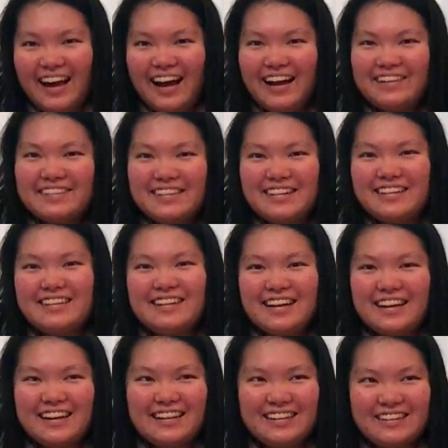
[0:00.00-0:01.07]
I really
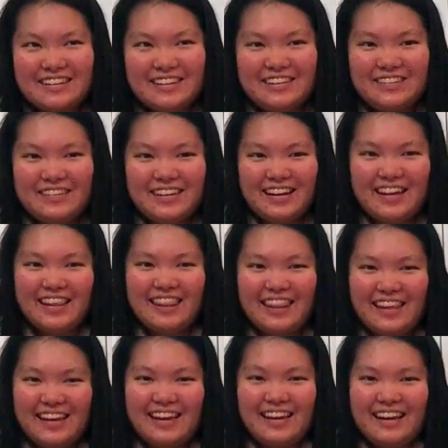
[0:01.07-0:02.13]
suck at this Q&A
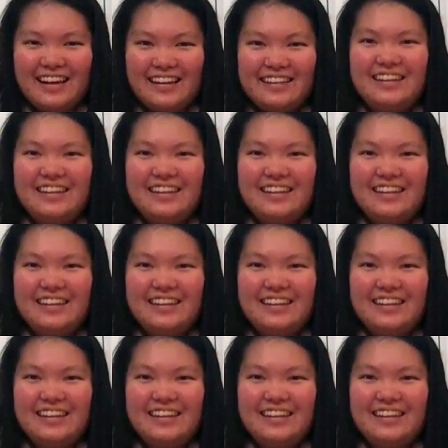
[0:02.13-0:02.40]
thing.